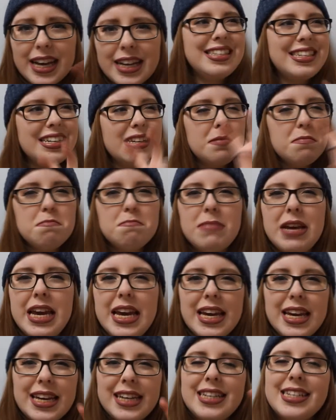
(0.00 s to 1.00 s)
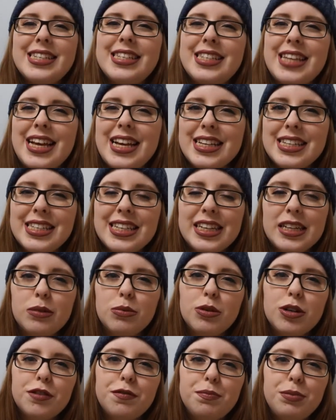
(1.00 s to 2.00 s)
It didn't make any sense, and I
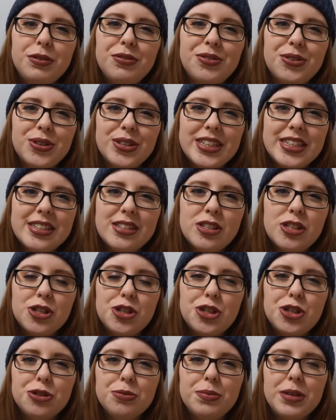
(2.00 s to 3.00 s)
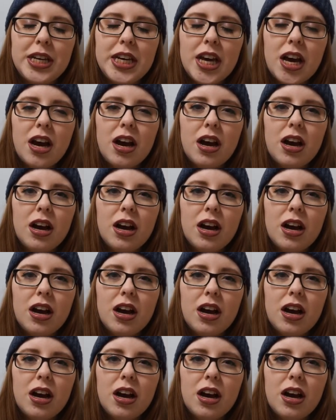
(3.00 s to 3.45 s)
would have preferred it to be